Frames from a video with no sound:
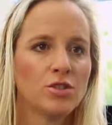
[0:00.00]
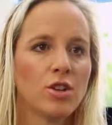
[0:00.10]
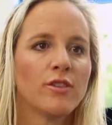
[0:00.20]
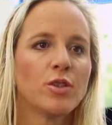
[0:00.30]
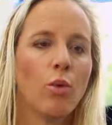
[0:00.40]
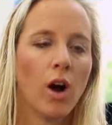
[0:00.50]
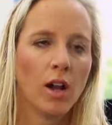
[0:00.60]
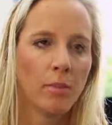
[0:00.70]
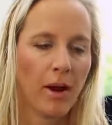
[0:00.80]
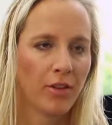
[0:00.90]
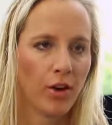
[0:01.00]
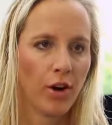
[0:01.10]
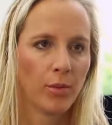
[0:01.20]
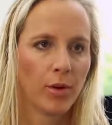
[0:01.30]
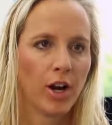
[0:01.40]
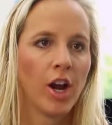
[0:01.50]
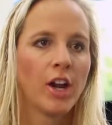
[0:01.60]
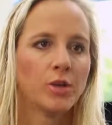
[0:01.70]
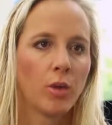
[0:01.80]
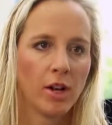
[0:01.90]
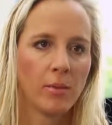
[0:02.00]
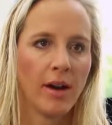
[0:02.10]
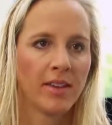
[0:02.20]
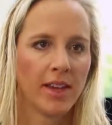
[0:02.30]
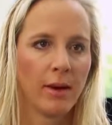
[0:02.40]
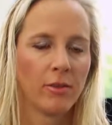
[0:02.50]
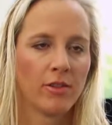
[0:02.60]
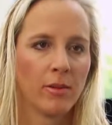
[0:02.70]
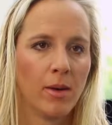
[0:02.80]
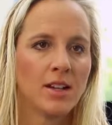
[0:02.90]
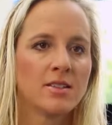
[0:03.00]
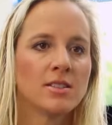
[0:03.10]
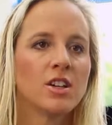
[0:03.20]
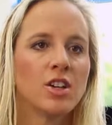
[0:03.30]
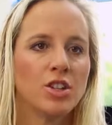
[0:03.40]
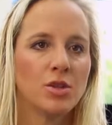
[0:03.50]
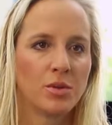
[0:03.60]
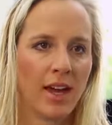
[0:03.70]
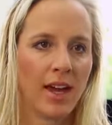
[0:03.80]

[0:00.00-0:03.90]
So if you wanna buy the hardware, you wanna buy the camera from us, you